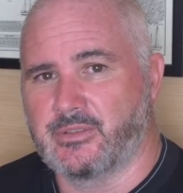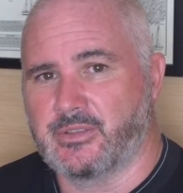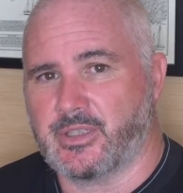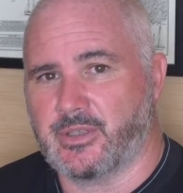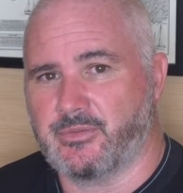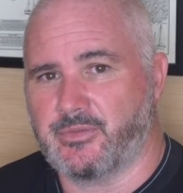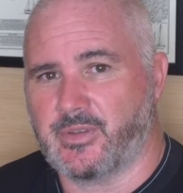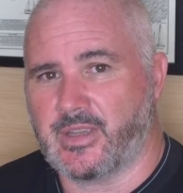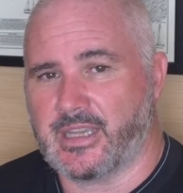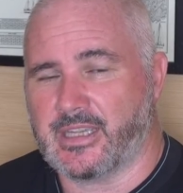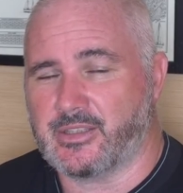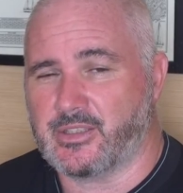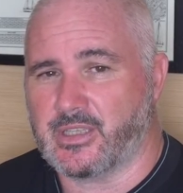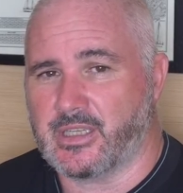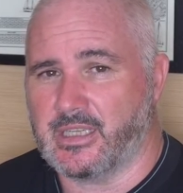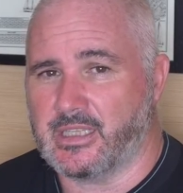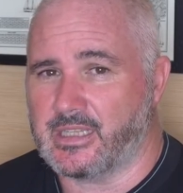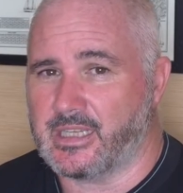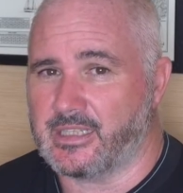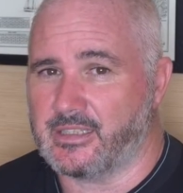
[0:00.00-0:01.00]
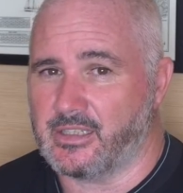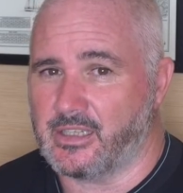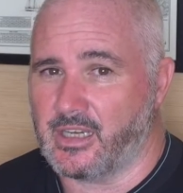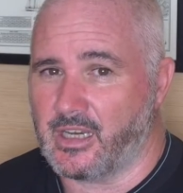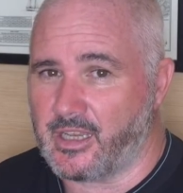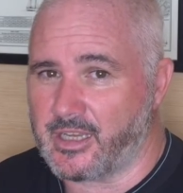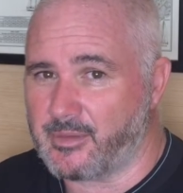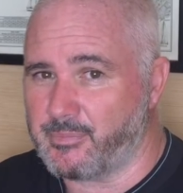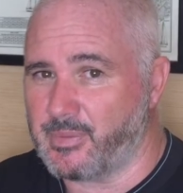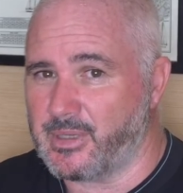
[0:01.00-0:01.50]
Don't forget to hit that
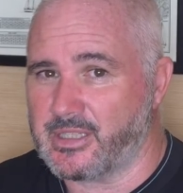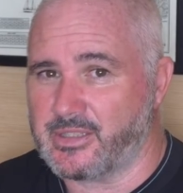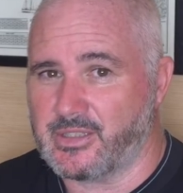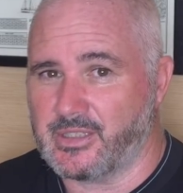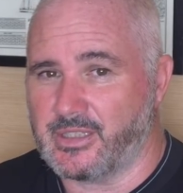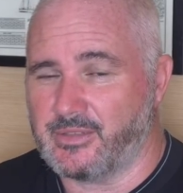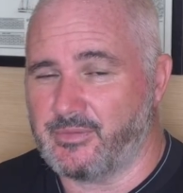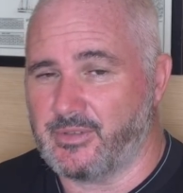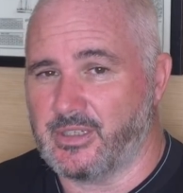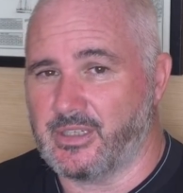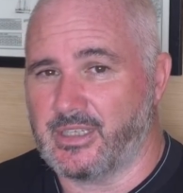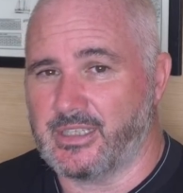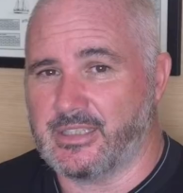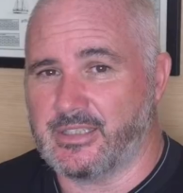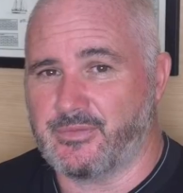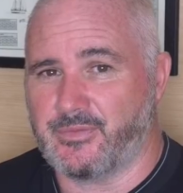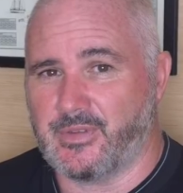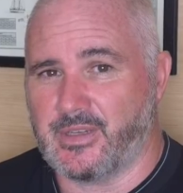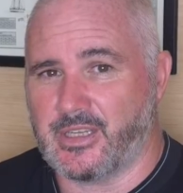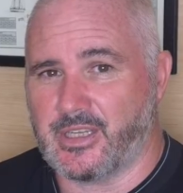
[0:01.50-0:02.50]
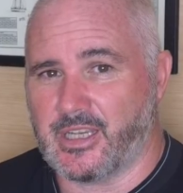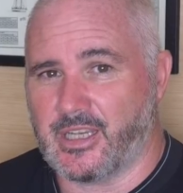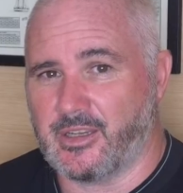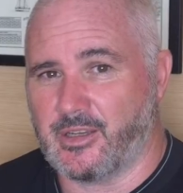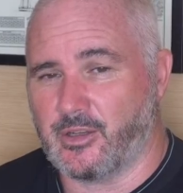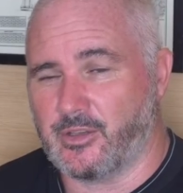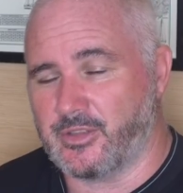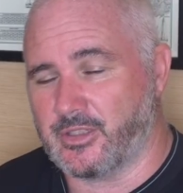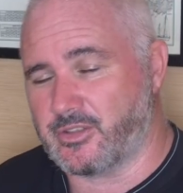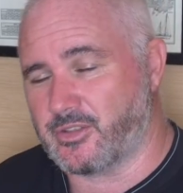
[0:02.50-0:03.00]
like button if you like this video, and the